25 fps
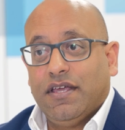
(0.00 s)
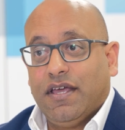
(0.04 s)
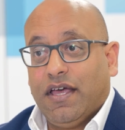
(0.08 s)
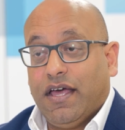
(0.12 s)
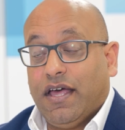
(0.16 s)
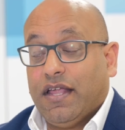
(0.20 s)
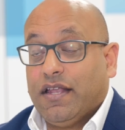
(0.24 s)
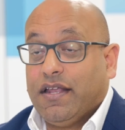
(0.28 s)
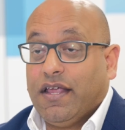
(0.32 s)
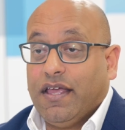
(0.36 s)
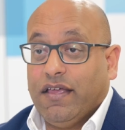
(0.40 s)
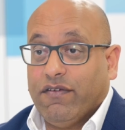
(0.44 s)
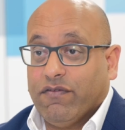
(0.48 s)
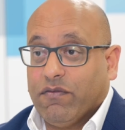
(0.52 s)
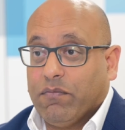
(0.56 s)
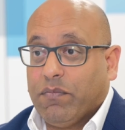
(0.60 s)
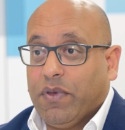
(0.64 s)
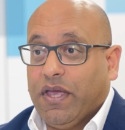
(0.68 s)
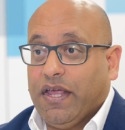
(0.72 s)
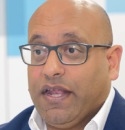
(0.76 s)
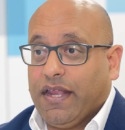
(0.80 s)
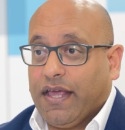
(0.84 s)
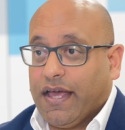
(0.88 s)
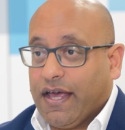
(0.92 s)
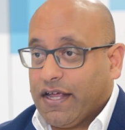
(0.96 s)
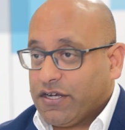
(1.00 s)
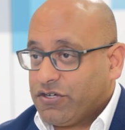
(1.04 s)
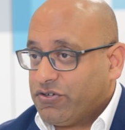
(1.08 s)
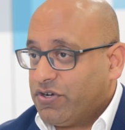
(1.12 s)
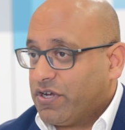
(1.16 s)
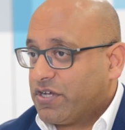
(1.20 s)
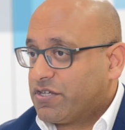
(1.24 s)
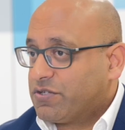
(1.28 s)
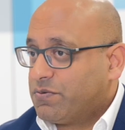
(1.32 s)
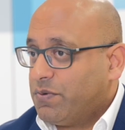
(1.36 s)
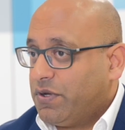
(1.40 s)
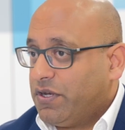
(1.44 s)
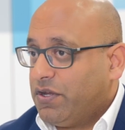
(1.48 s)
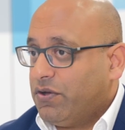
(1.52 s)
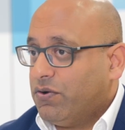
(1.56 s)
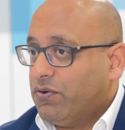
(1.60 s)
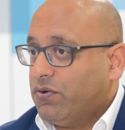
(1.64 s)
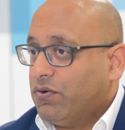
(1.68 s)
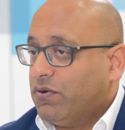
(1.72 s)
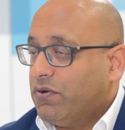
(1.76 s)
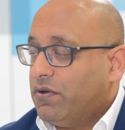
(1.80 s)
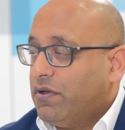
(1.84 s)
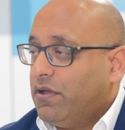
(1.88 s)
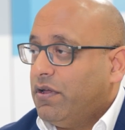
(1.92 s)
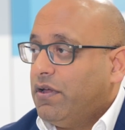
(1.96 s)
and even paediatrics when
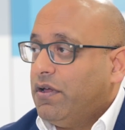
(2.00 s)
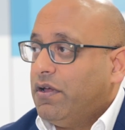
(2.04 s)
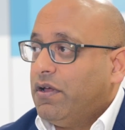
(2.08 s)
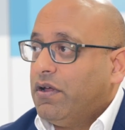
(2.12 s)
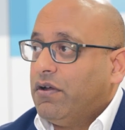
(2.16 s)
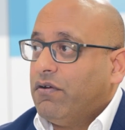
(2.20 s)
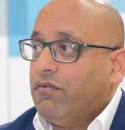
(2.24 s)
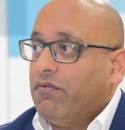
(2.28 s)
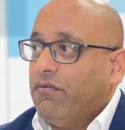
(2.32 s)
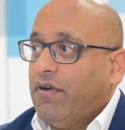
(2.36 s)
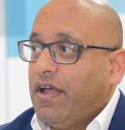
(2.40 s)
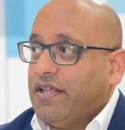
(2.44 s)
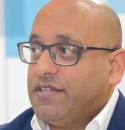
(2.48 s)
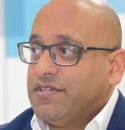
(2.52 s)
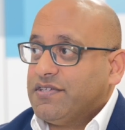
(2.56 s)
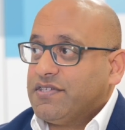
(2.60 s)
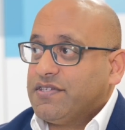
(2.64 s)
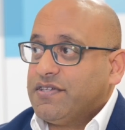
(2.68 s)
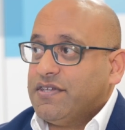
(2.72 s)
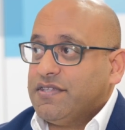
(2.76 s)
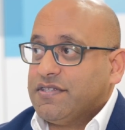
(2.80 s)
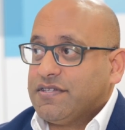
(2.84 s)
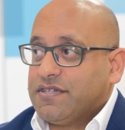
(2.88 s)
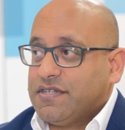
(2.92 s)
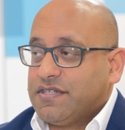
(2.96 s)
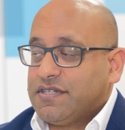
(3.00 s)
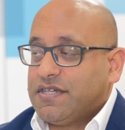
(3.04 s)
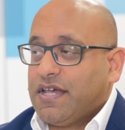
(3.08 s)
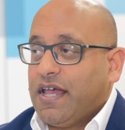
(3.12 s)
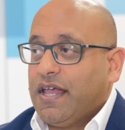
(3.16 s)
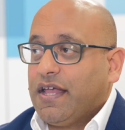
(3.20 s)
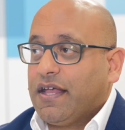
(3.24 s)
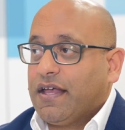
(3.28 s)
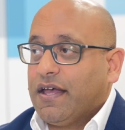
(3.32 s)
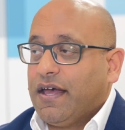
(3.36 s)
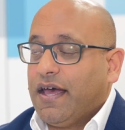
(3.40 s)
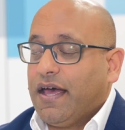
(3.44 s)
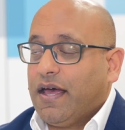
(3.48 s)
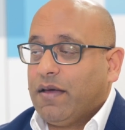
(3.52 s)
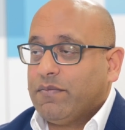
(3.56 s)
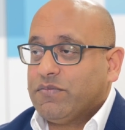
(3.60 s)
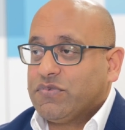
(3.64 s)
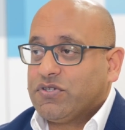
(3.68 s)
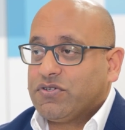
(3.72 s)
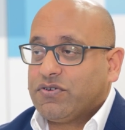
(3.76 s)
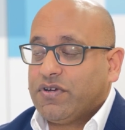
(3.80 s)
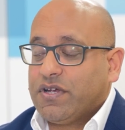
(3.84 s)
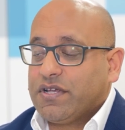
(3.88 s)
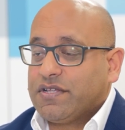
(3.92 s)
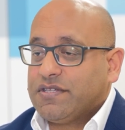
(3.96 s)
you're reticent to take a
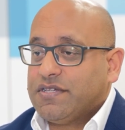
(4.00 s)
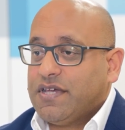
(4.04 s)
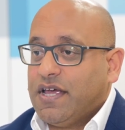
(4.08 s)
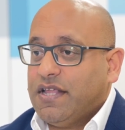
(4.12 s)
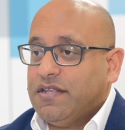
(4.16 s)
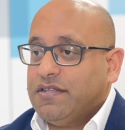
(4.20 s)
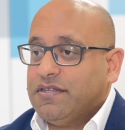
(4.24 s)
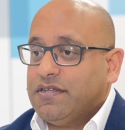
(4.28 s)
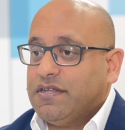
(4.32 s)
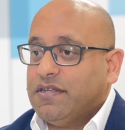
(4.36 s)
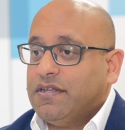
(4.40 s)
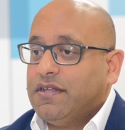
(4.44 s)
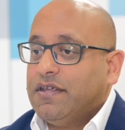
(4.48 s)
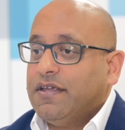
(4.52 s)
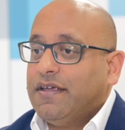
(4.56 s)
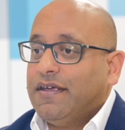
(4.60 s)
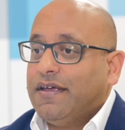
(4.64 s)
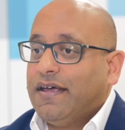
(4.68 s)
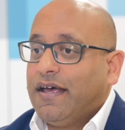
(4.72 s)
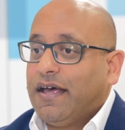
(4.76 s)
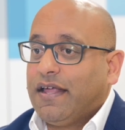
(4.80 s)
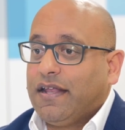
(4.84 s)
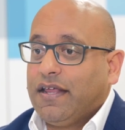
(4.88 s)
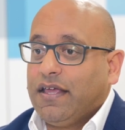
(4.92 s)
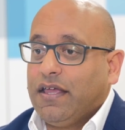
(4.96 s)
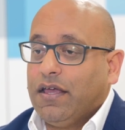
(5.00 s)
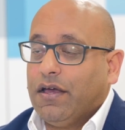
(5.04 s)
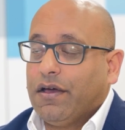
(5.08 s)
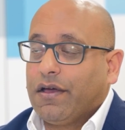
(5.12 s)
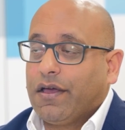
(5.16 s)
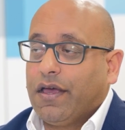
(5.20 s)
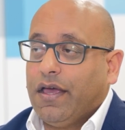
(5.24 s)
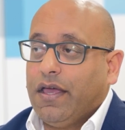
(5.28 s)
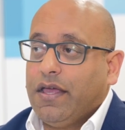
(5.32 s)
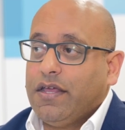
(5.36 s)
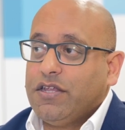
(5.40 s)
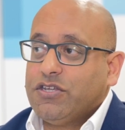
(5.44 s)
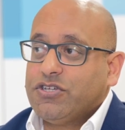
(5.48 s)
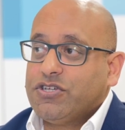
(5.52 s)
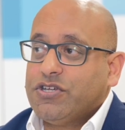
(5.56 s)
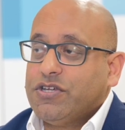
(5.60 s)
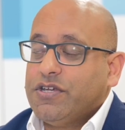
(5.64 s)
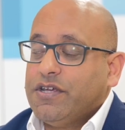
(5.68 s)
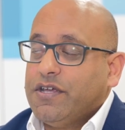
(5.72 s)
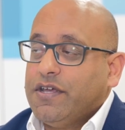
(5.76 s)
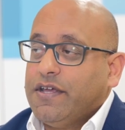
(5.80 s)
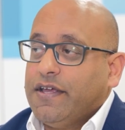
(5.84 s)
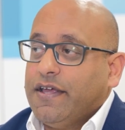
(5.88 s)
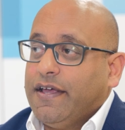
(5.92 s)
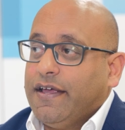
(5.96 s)
hamstring tendon at a young age.
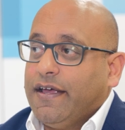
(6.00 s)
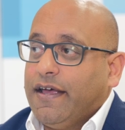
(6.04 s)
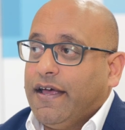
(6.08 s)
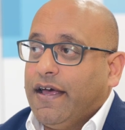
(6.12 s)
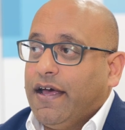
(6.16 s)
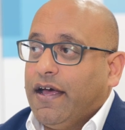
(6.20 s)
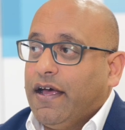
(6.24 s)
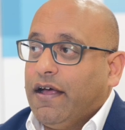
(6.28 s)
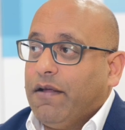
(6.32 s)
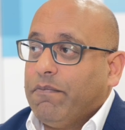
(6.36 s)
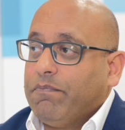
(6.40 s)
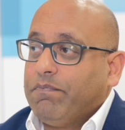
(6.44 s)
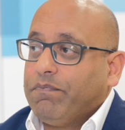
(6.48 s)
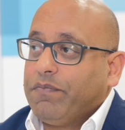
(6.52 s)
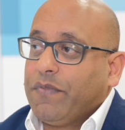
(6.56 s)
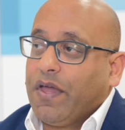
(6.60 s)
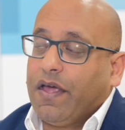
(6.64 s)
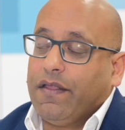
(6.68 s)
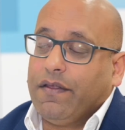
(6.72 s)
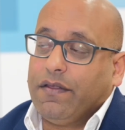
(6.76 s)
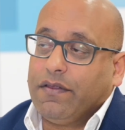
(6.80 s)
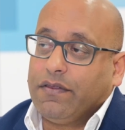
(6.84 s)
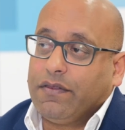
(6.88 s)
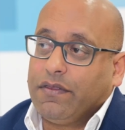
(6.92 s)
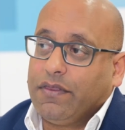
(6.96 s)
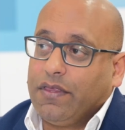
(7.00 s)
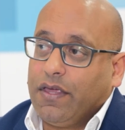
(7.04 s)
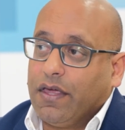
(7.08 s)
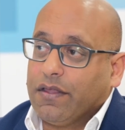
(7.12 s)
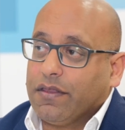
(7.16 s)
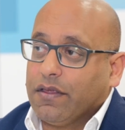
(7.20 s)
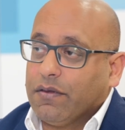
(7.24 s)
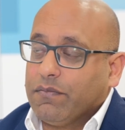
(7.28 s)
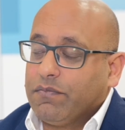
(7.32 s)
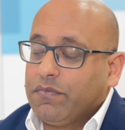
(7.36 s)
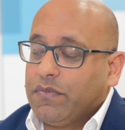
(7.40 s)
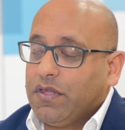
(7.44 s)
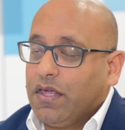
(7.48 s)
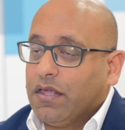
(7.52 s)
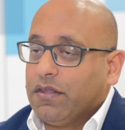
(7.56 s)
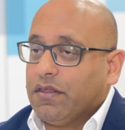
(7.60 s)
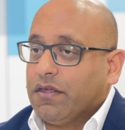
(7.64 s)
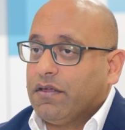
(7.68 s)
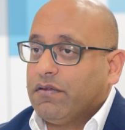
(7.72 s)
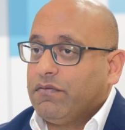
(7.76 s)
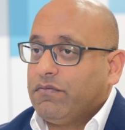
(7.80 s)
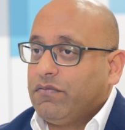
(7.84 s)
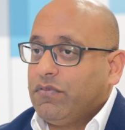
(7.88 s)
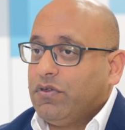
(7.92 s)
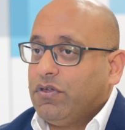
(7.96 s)
And the
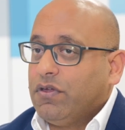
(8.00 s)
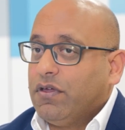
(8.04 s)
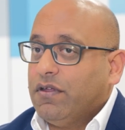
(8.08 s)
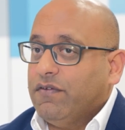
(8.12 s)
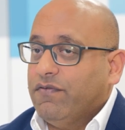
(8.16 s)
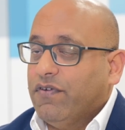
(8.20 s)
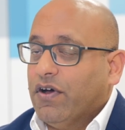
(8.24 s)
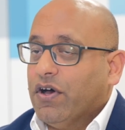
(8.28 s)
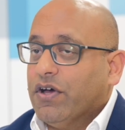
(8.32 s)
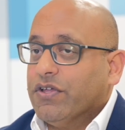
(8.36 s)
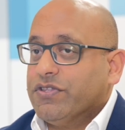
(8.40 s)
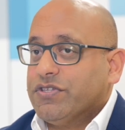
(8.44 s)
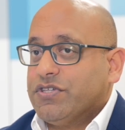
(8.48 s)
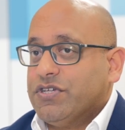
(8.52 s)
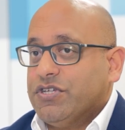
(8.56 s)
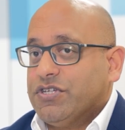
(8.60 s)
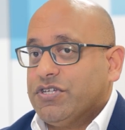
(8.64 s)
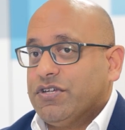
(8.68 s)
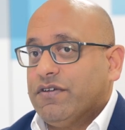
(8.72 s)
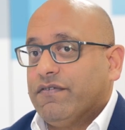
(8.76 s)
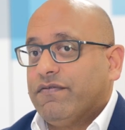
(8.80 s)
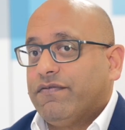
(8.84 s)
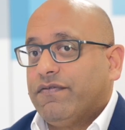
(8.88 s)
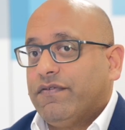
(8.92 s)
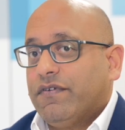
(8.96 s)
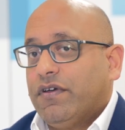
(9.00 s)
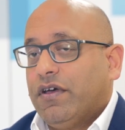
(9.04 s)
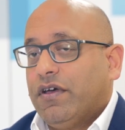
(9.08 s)
other advantage of